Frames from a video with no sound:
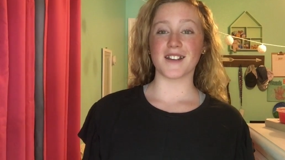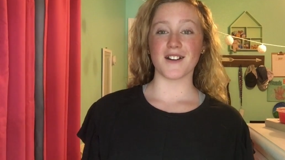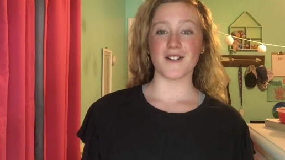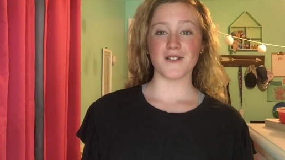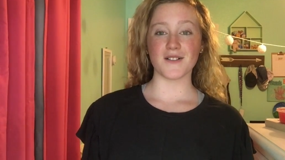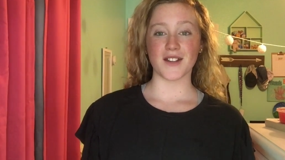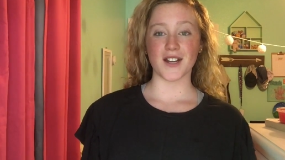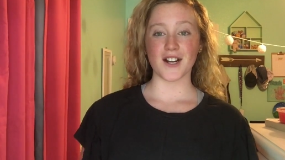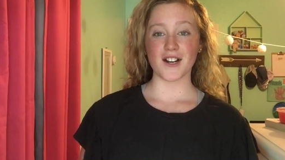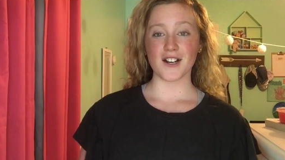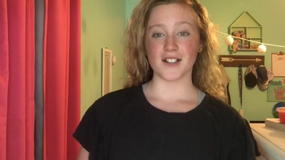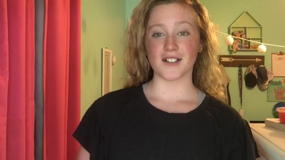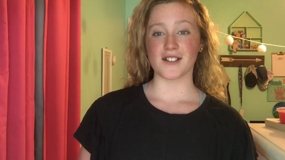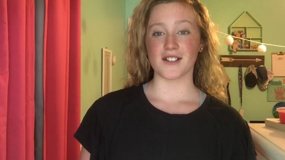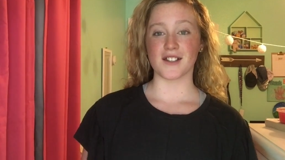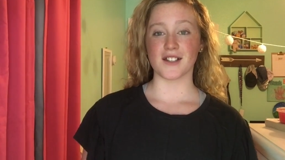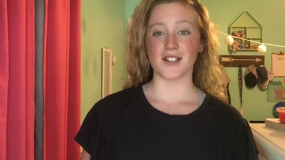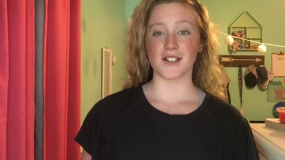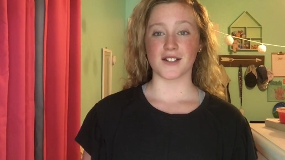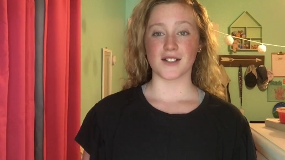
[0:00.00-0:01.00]
go. There is
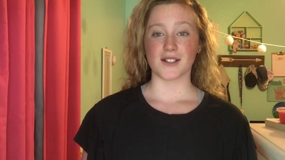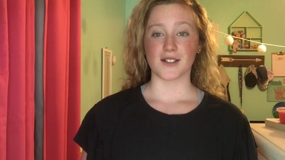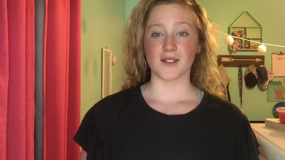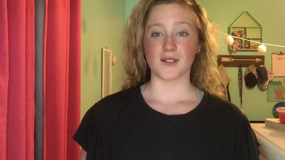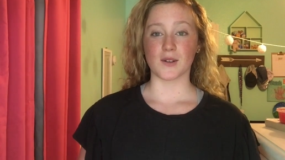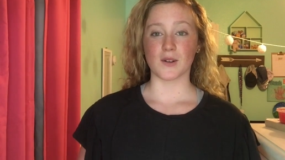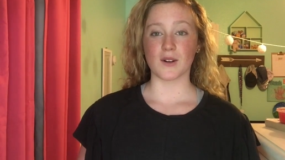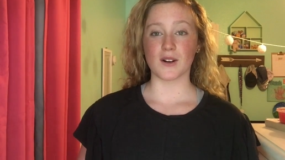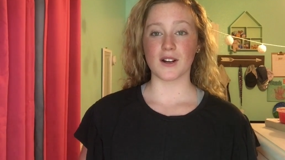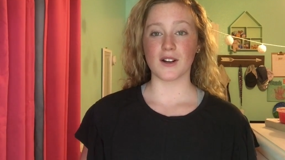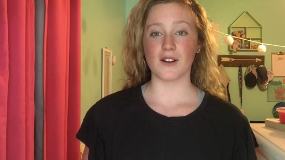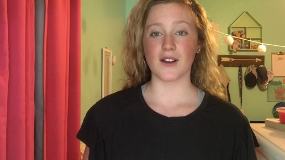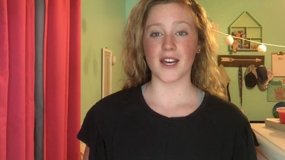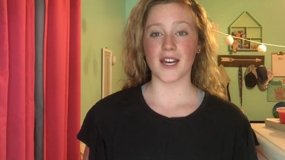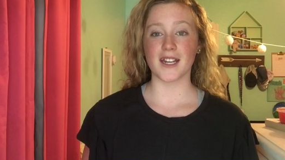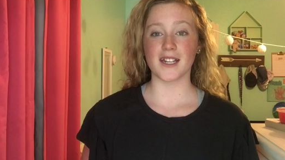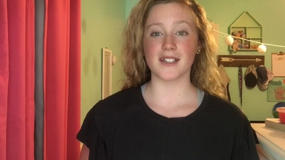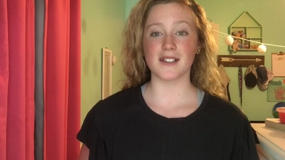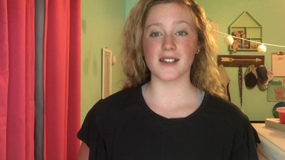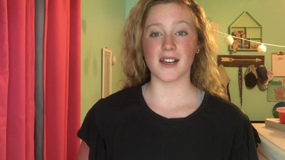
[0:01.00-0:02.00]
the tutorial.
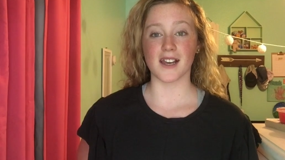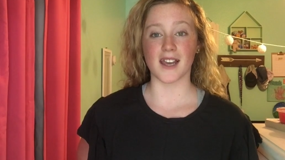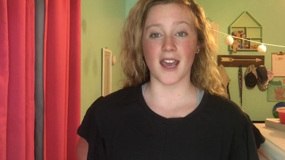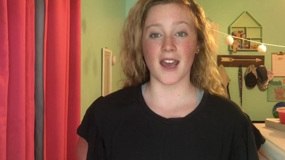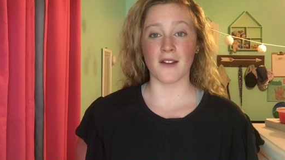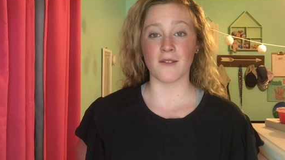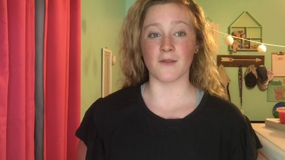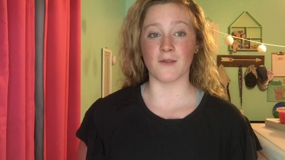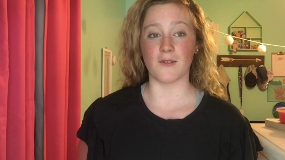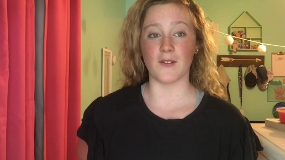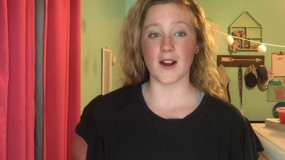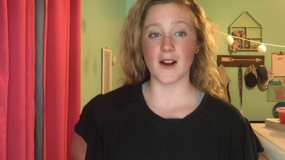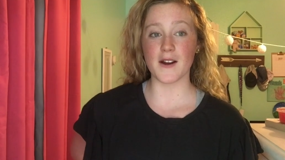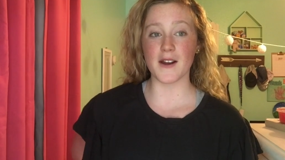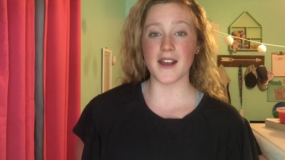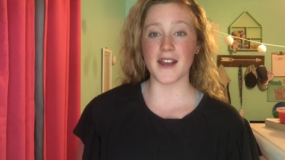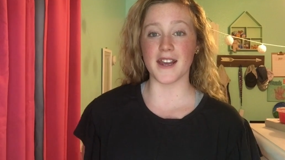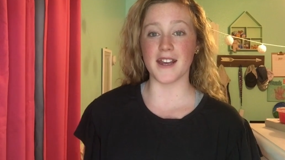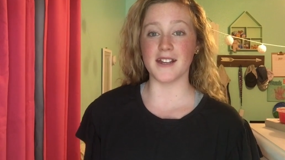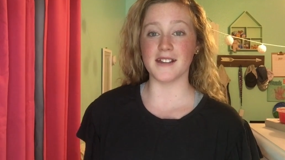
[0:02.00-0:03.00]
It is, again,
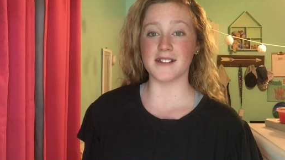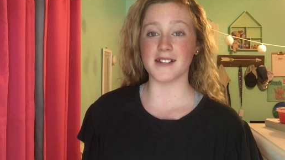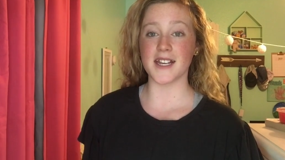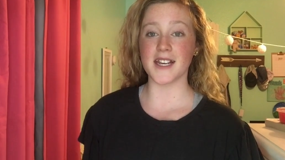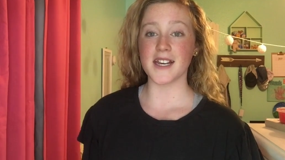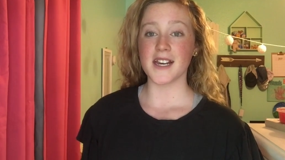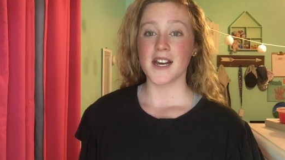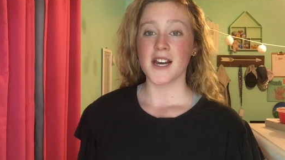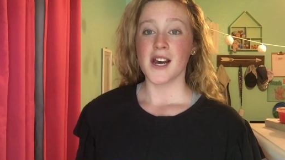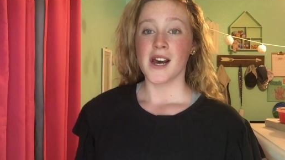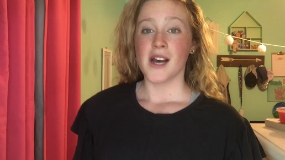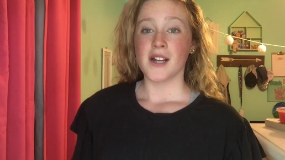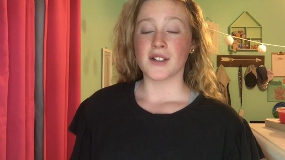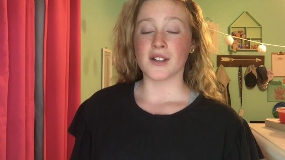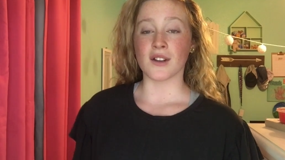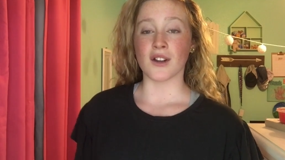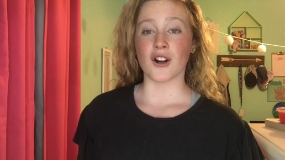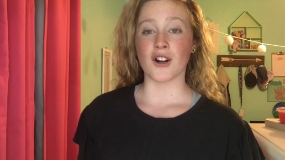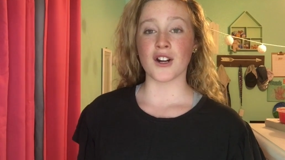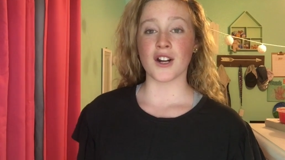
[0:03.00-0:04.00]
very easy
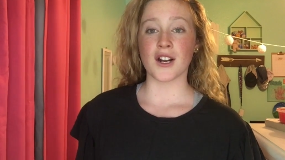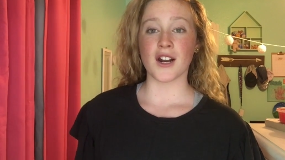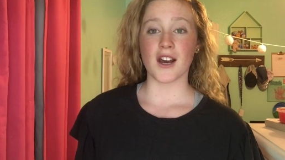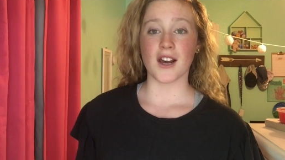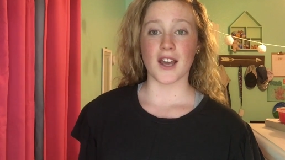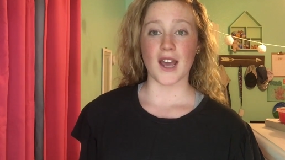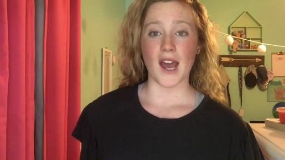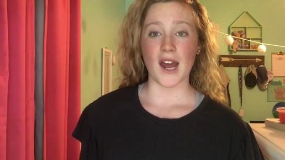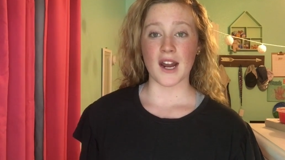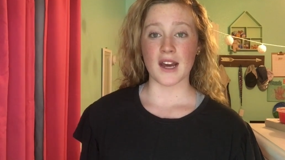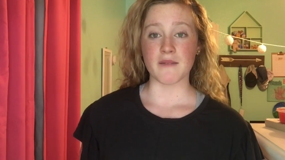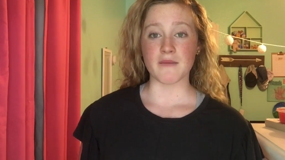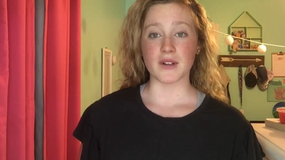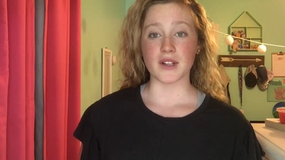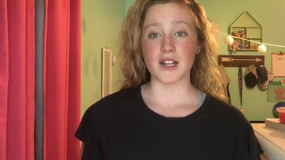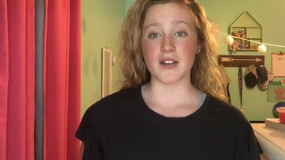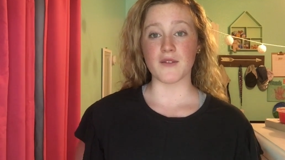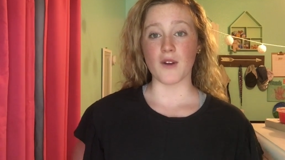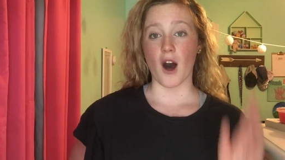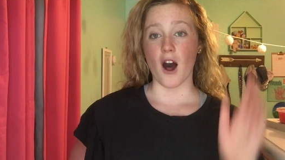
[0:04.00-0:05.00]
to learn, and again, I will
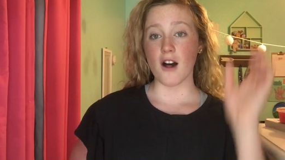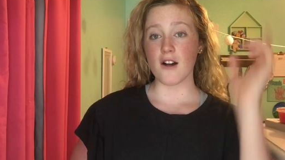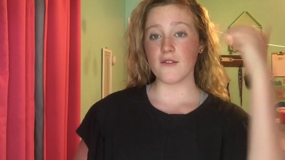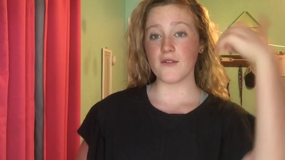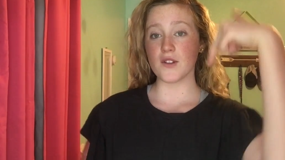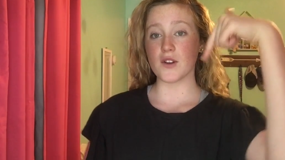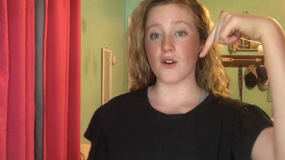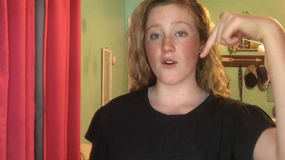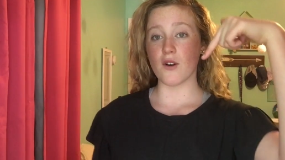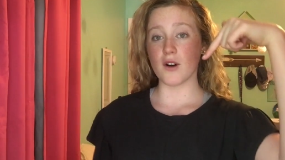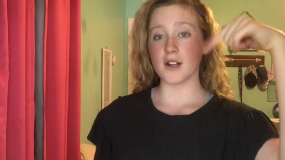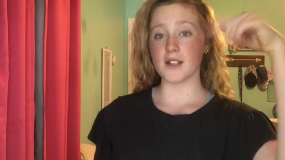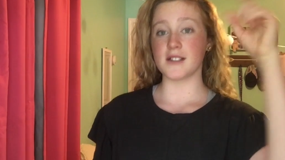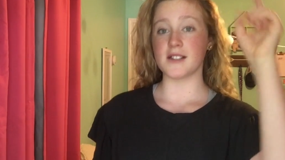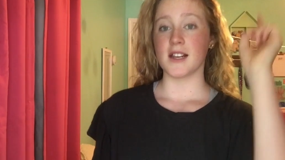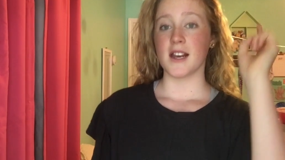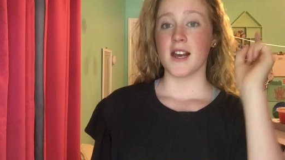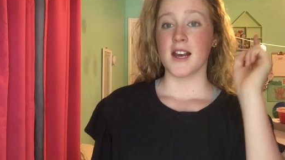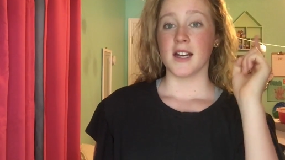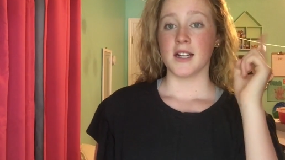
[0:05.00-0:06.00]
leave all of the
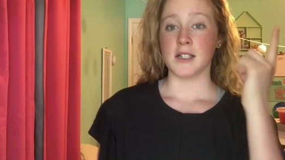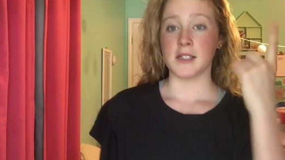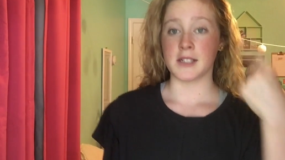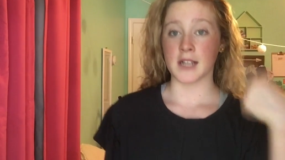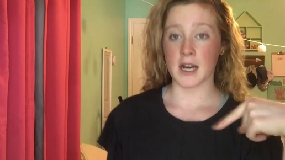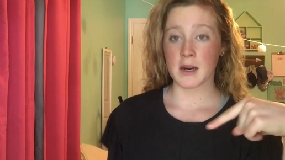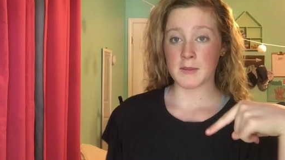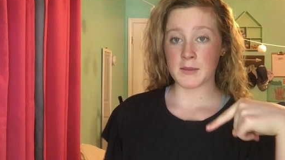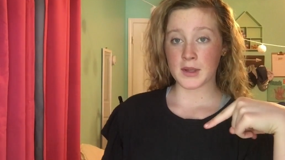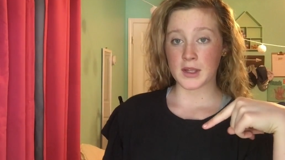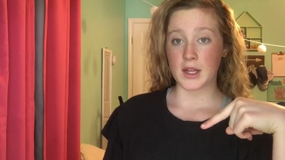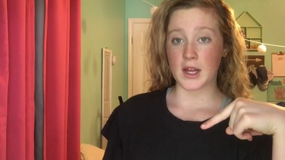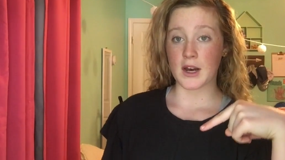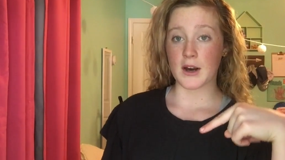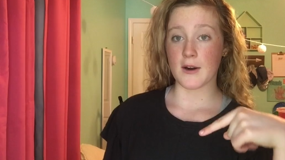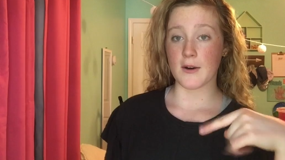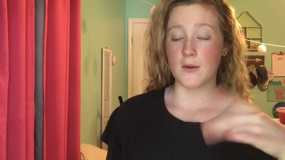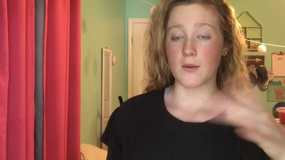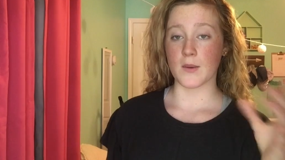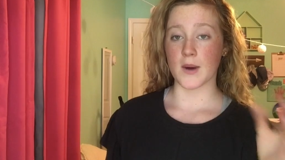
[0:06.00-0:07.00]
chords down
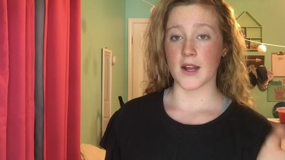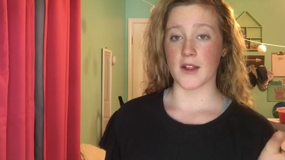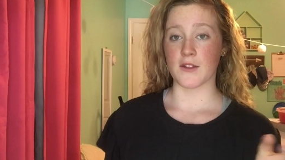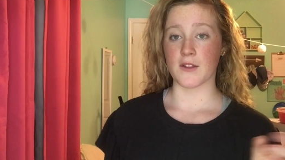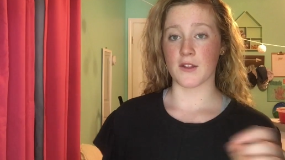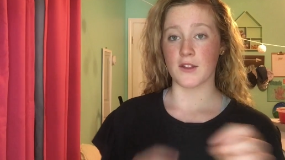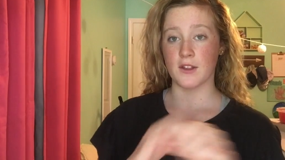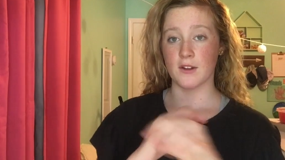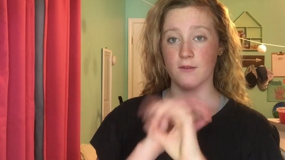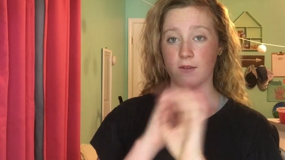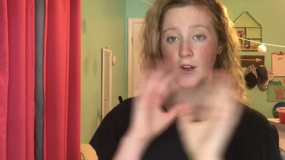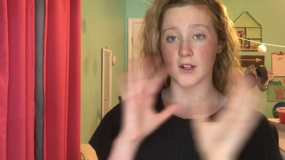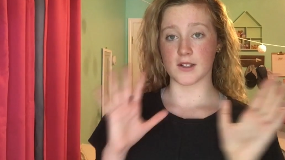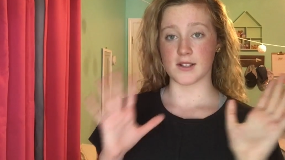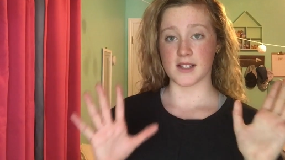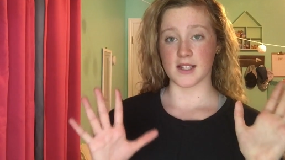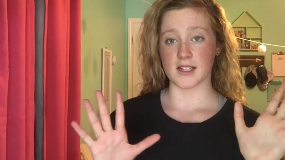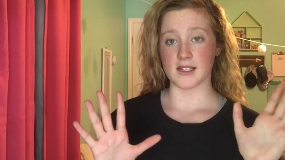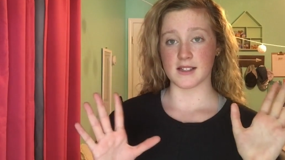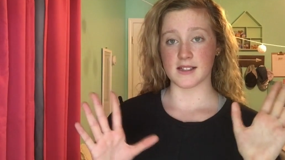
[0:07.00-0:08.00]
below with the
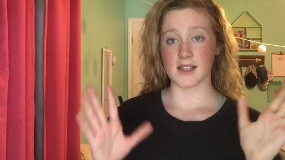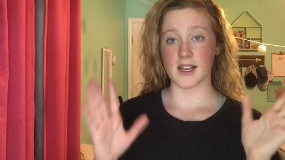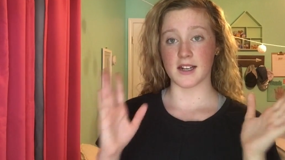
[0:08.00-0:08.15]
verses.